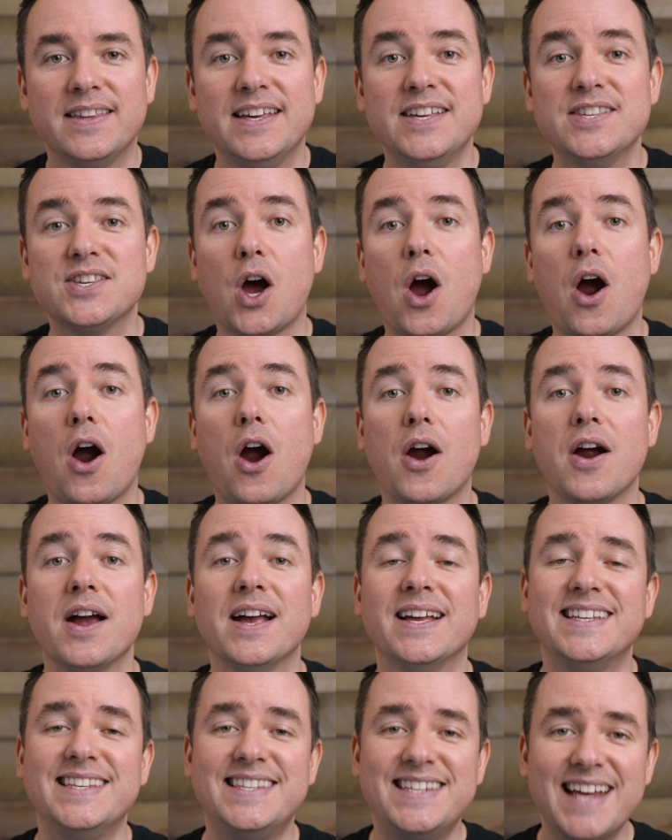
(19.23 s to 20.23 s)
These
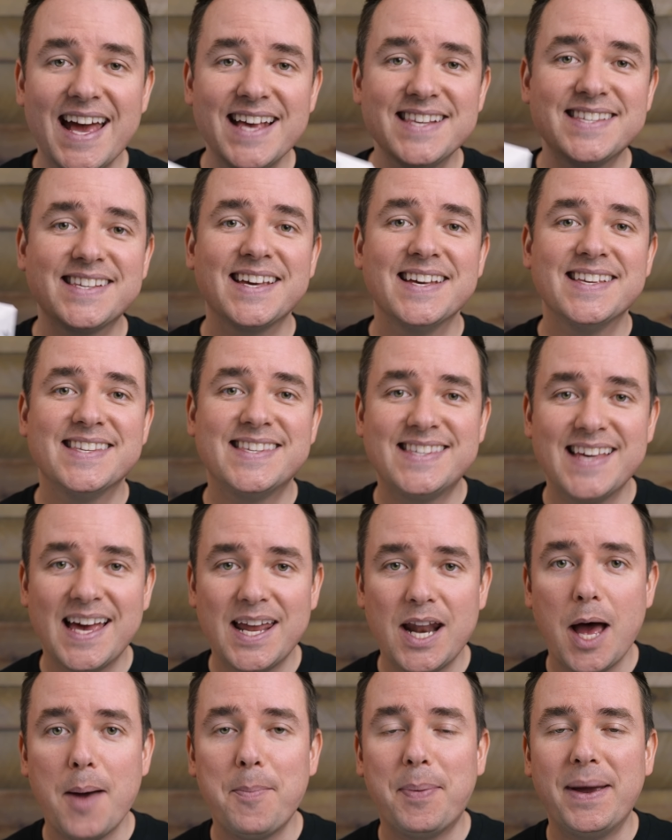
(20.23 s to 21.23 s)
are desk
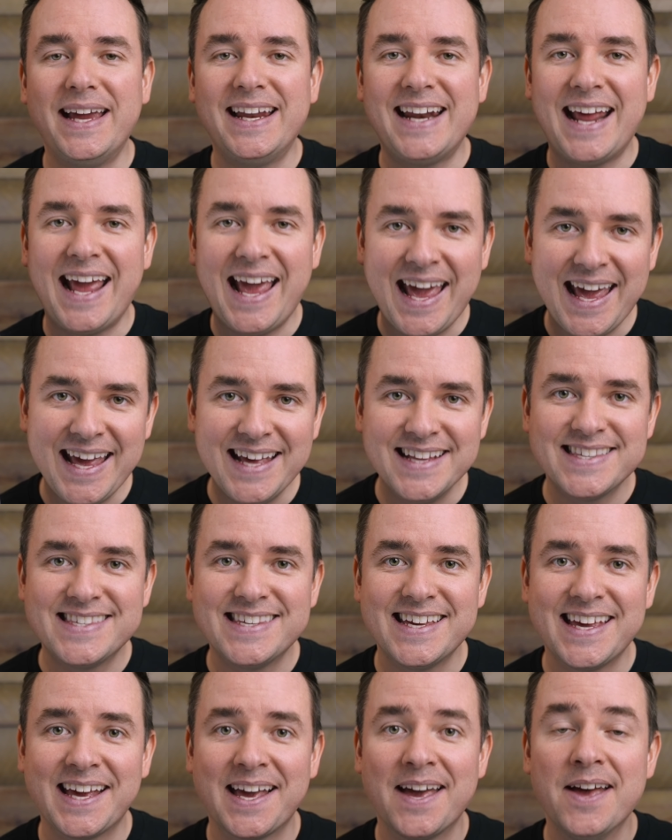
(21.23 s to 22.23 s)
setup
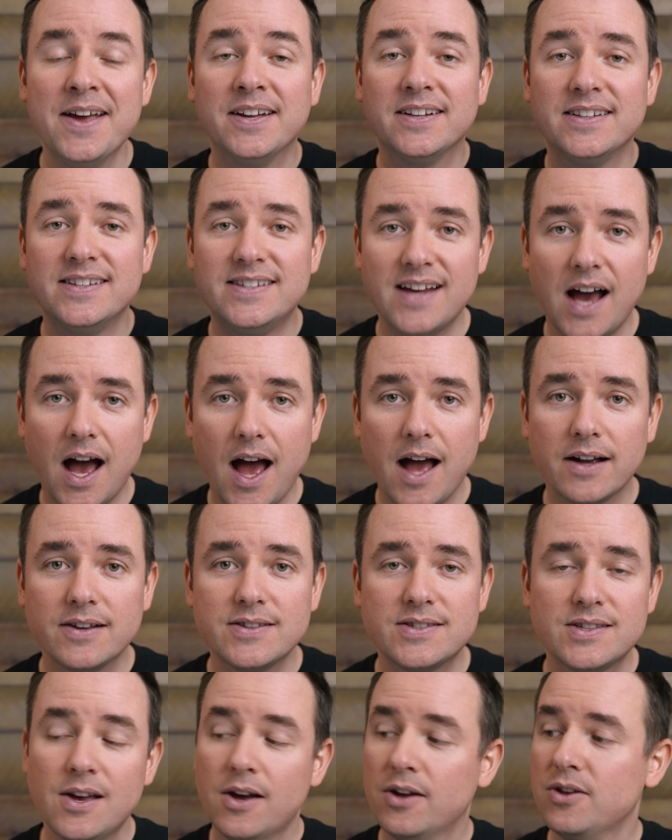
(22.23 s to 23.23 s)
enhancing
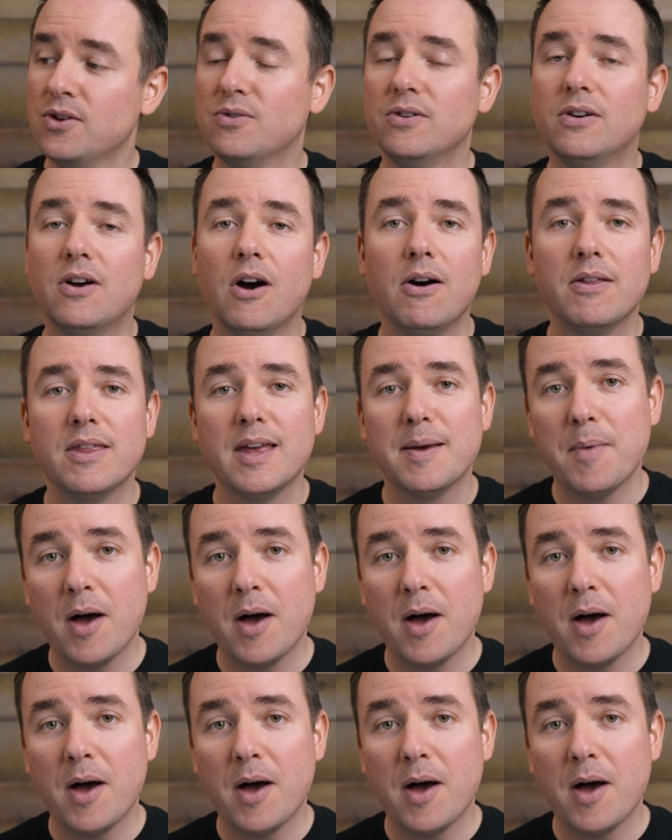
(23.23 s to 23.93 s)
docks. You could call them